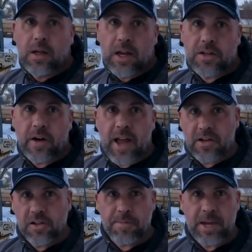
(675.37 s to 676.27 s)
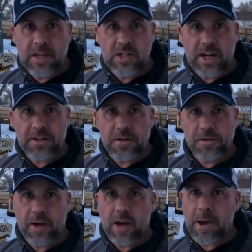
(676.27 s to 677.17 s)
it turned out just to be injectors,
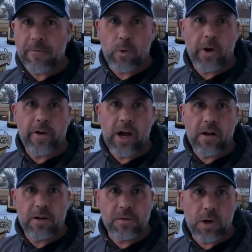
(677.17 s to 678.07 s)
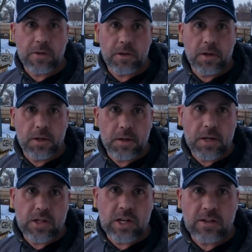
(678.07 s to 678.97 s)
so I got about $400 worth of
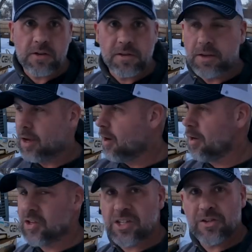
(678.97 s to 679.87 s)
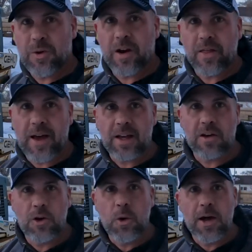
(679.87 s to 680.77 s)
injectors in there, and she's running like a
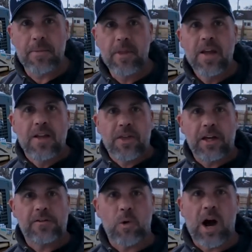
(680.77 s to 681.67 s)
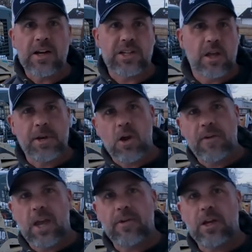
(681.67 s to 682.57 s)
new one. Thanks for watching. Let me know if
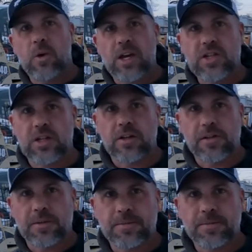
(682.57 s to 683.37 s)
you have any questions.